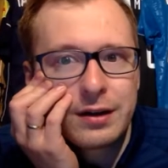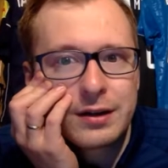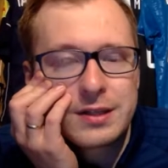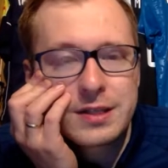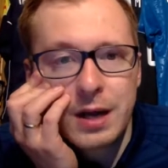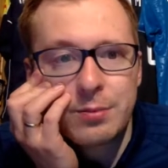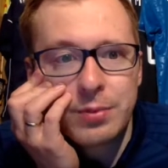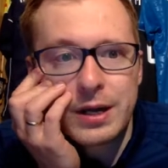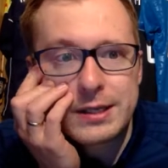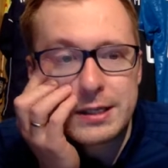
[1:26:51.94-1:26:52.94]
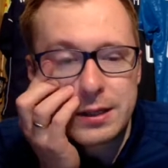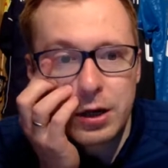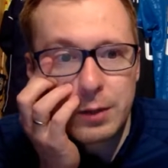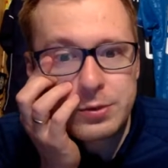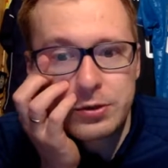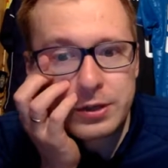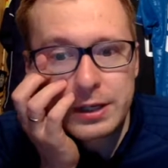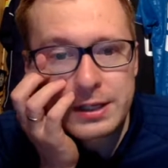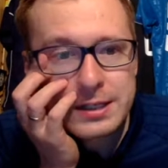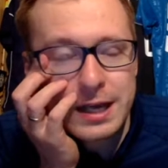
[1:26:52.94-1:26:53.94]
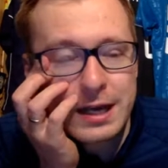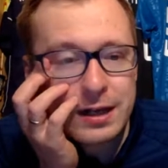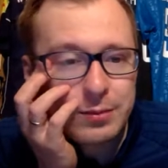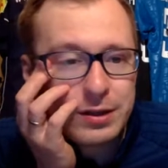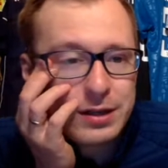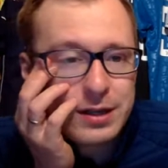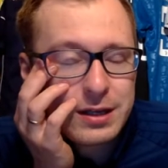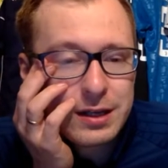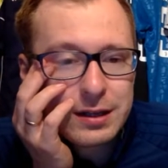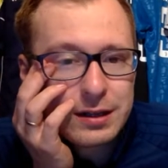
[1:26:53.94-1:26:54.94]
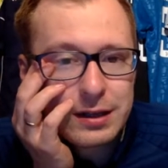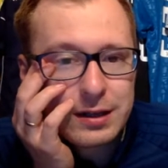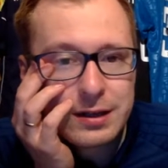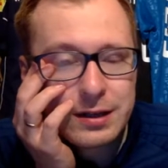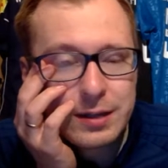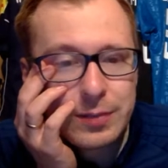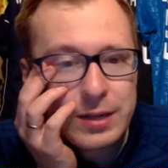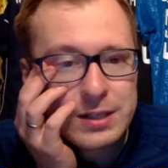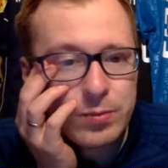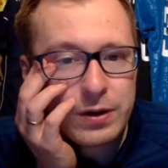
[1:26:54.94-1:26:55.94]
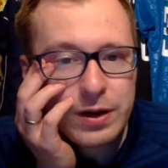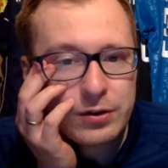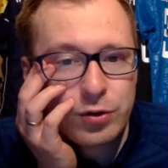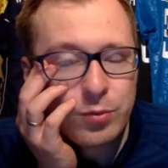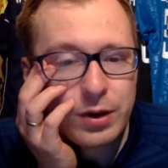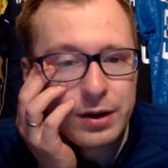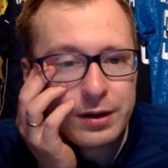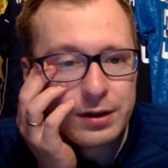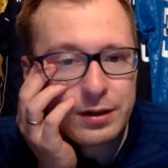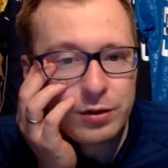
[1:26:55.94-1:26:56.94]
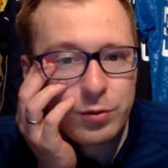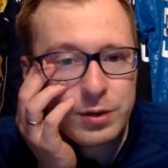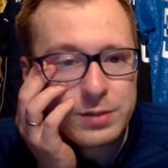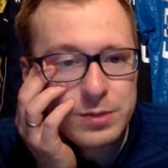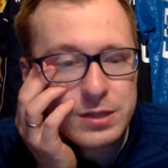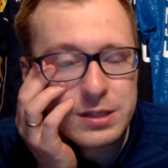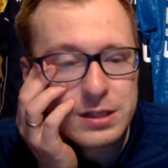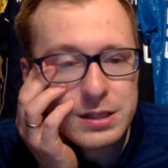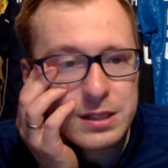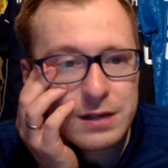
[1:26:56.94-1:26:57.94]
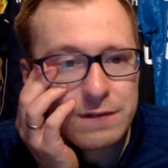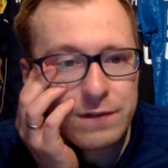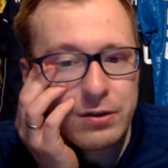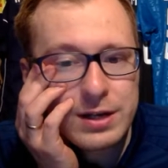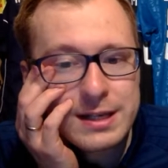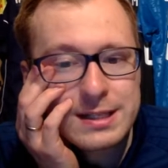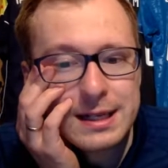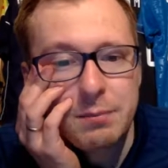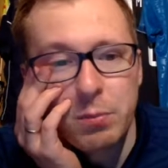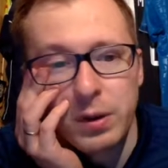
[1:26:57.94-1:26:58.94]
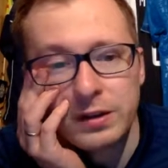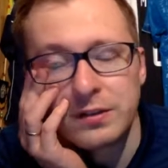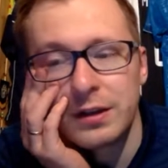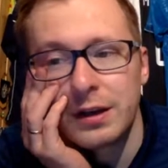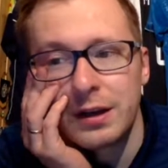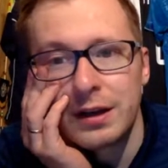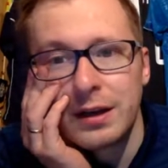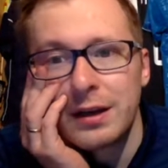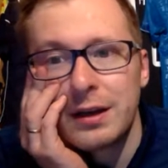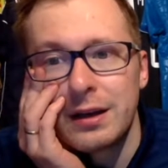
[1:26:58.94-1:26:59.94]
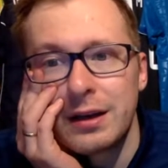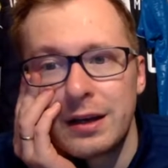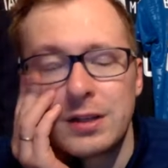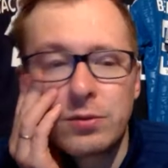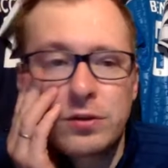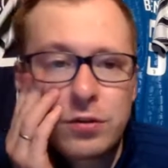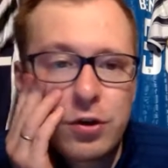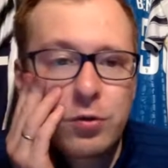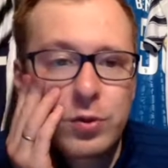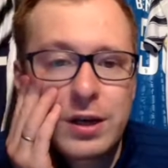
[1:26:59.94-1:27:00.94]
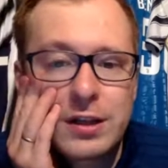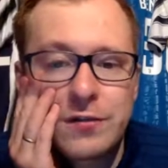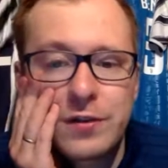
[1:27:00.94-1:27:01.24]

some basics are absolutely insane. I mean, he can get past the player, nobody's business, very easily. But in return, we get